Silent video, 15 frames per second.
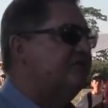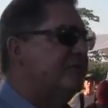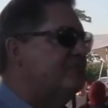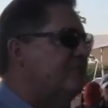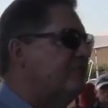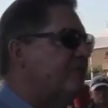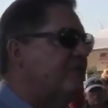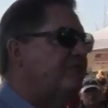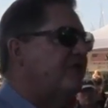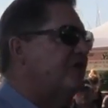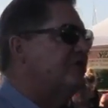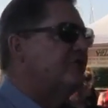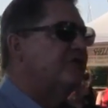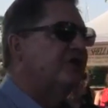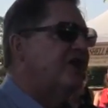I'm
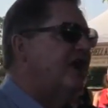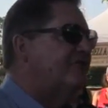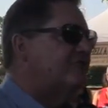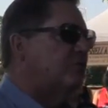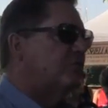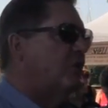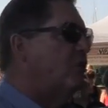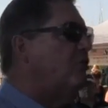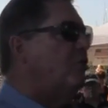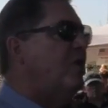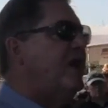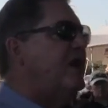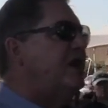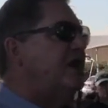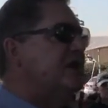afraid you're either going to have to row the
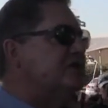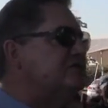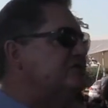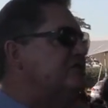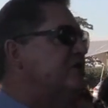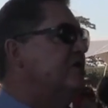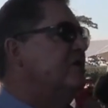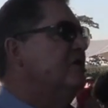way it is,